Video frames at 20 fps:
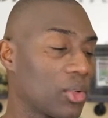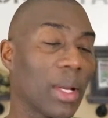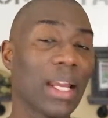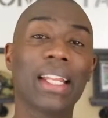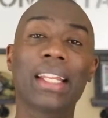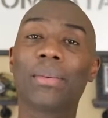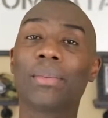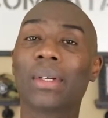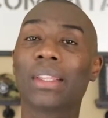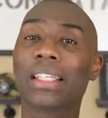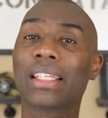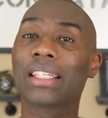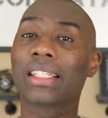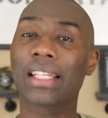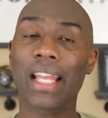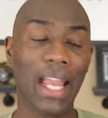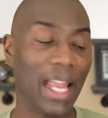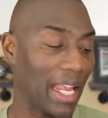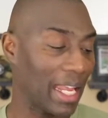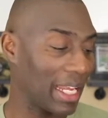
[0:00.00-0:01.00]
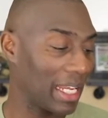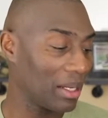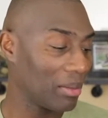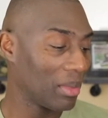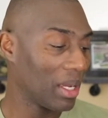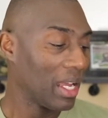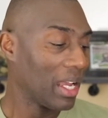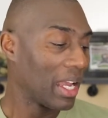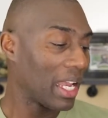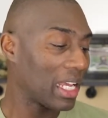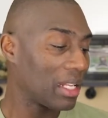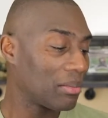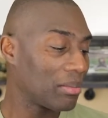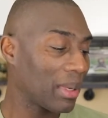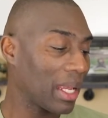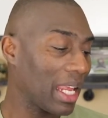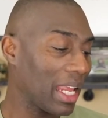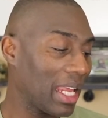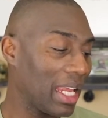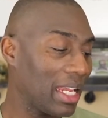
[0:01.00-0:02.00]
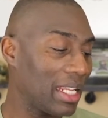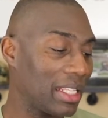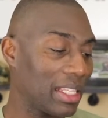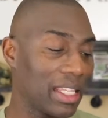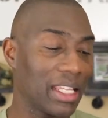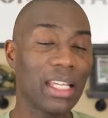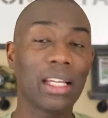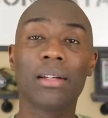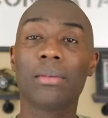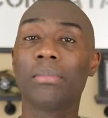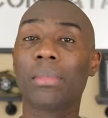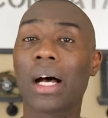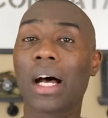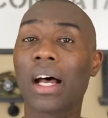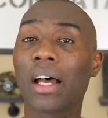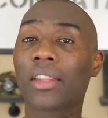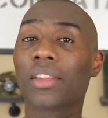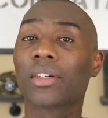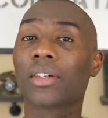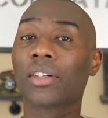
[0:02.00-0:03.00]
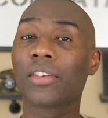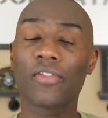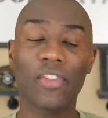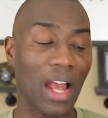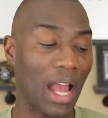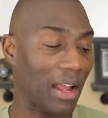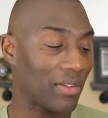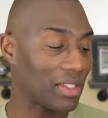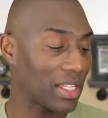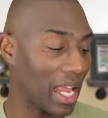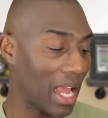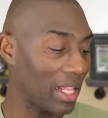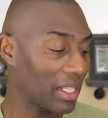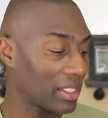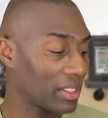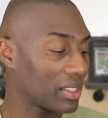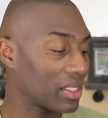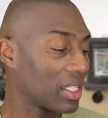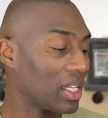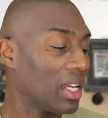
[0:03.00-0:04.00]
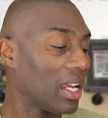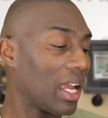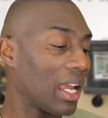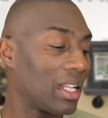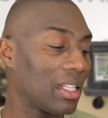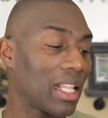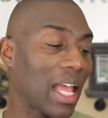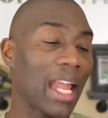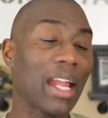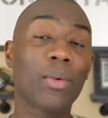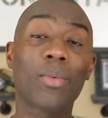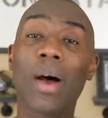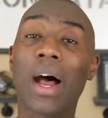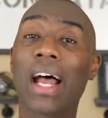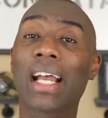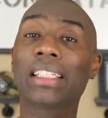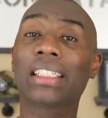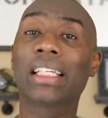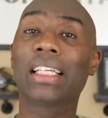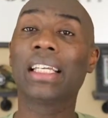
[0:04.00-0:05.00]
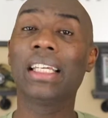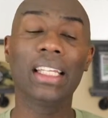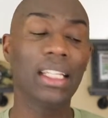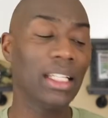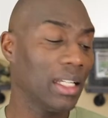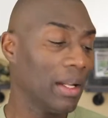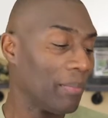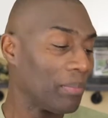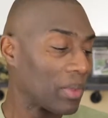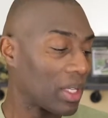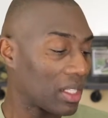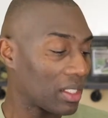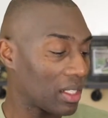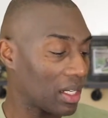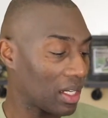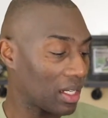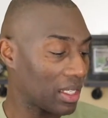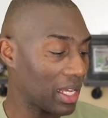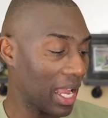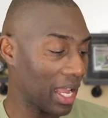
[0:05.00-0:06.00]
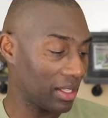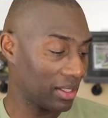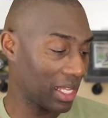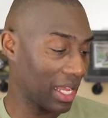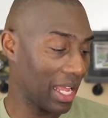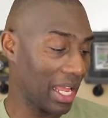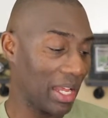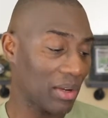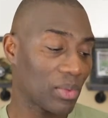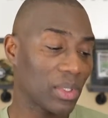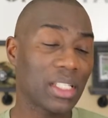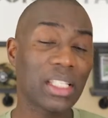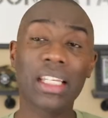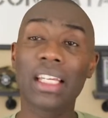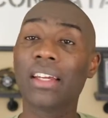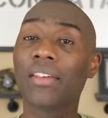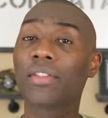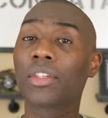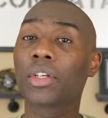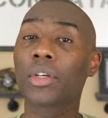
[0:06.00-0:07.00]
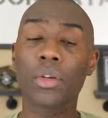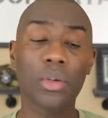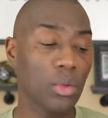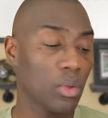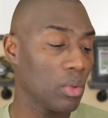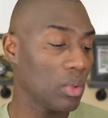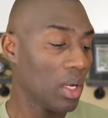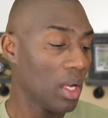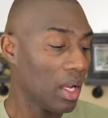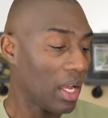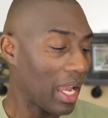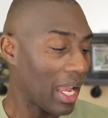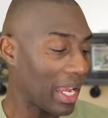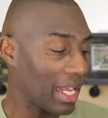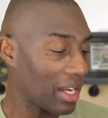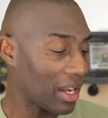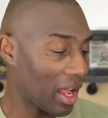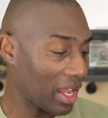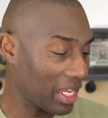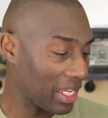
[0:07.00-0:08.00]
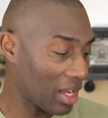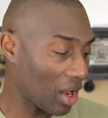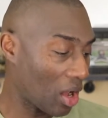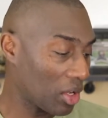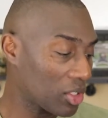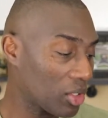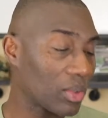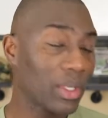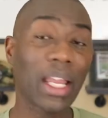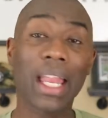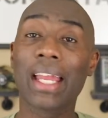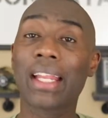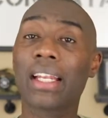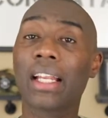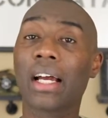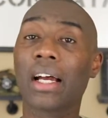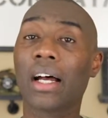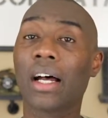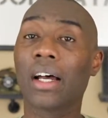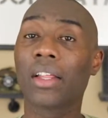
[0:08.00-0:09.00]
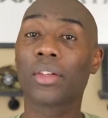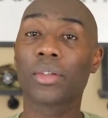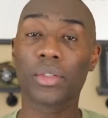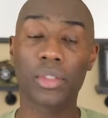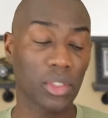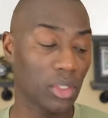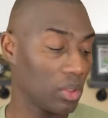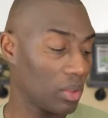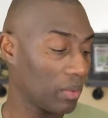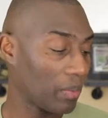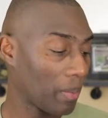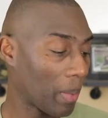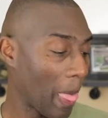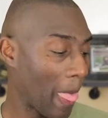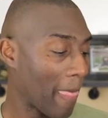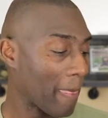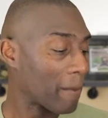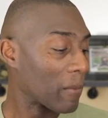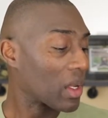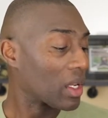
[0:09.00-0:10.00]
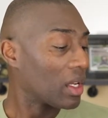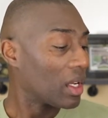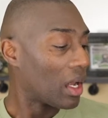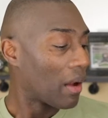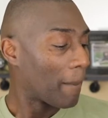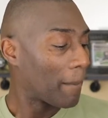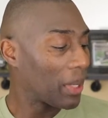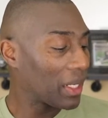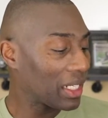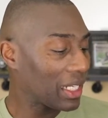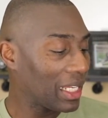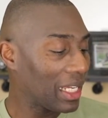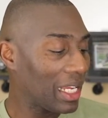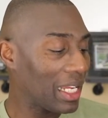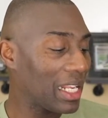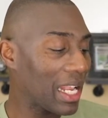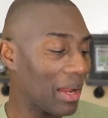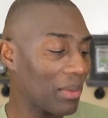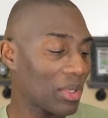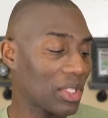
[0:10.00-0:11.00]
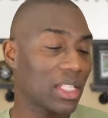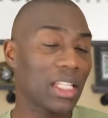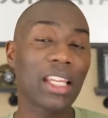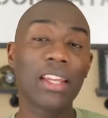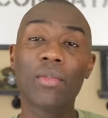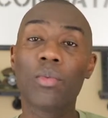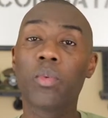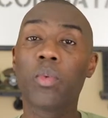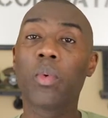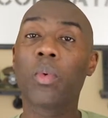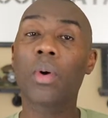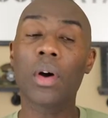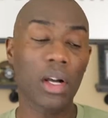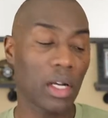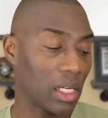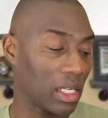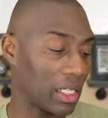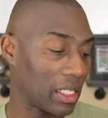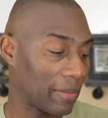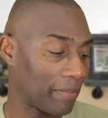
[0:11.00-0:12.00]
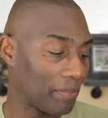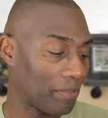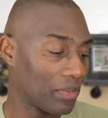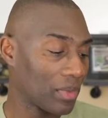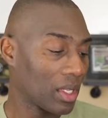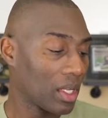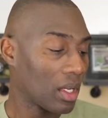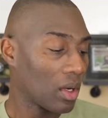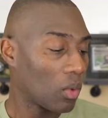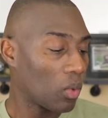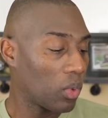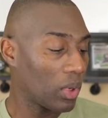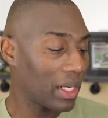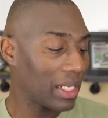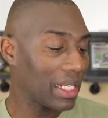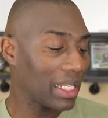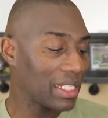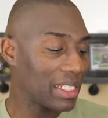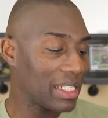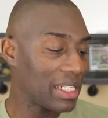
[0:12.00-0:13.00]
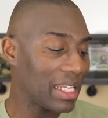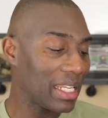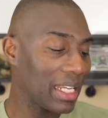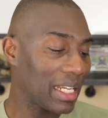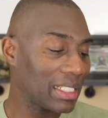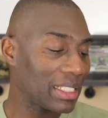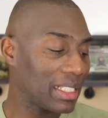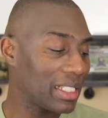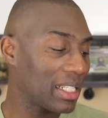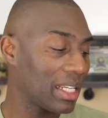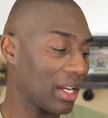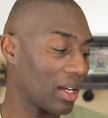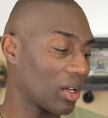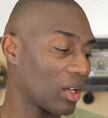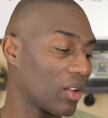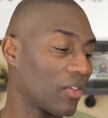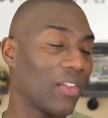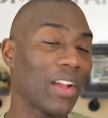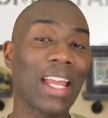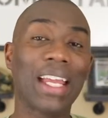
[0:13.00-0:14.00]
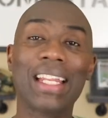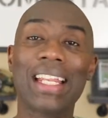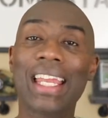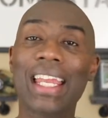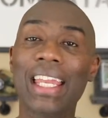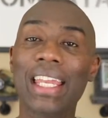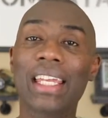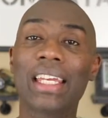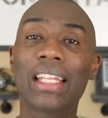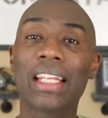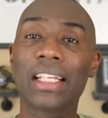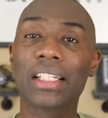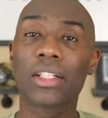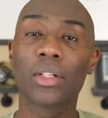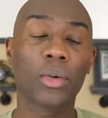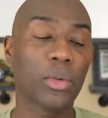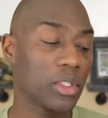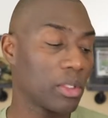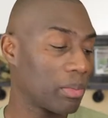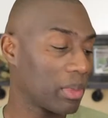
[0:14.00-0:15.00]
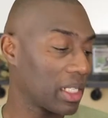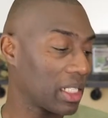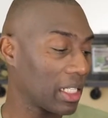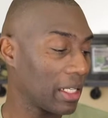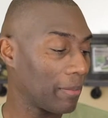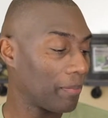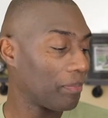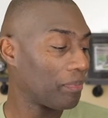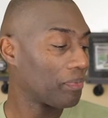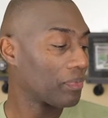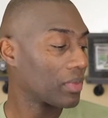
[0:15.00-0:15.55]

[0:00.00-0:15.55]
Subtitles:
traded with the same, and made them other 5 talents. And likewise he that had received 2, and he also gained other 2. But he that received 1 went and digged in the earth and hid his Lord's money.